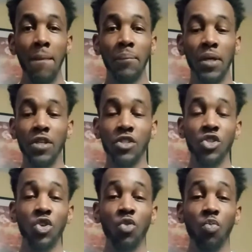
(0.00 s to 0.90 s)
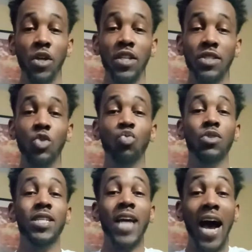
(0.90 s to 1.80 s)
Because you're willing to
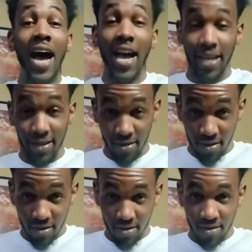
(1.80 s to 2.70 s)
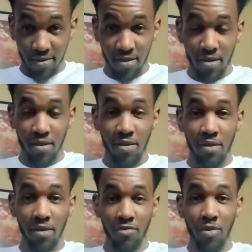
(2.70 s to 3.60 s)
die.
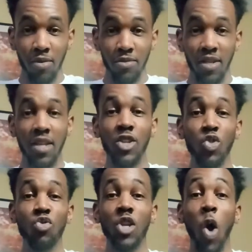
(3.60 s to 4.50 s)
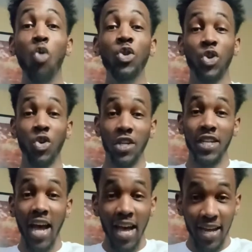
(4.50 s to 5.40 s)
You feel what I'm saying? You know you're gonna
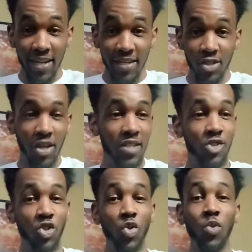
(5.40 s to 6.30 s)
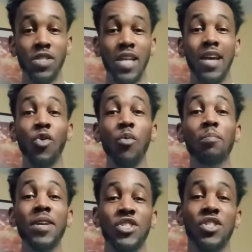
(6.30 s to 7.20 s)
die. So that's a suicidal
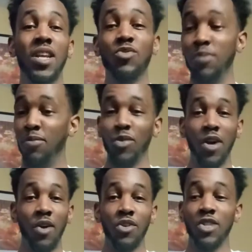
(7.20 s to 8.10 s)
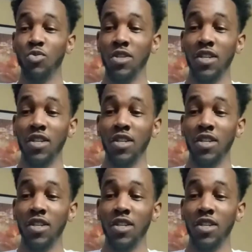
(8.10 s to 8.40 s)
mission. That's what people call it.